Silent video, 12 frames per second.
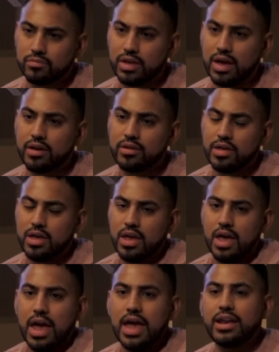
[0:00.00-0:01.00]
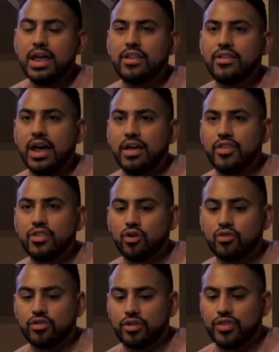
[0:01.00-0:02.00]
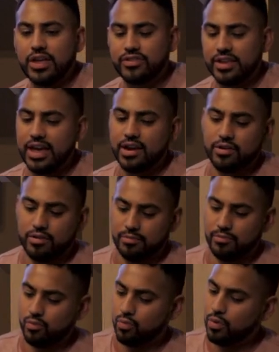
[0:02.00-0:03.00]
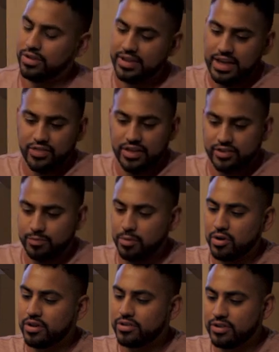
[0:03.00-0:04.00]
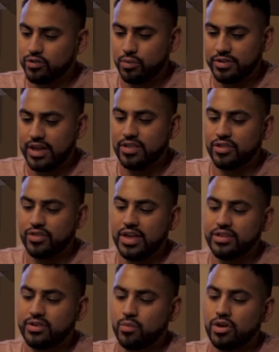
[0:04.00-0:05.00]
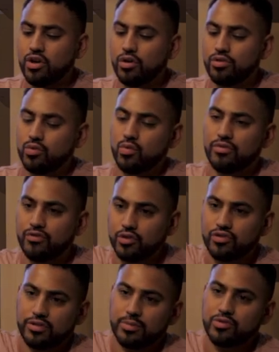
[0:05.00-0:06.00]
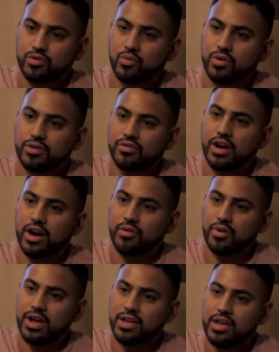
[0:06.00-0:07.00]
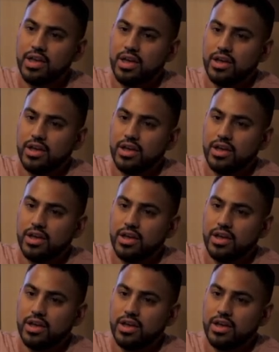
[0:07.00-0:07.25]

Yeah. And I think those are the things, again, we take the experiences, we take the things that we go through, and we filter them through the Word of God, right?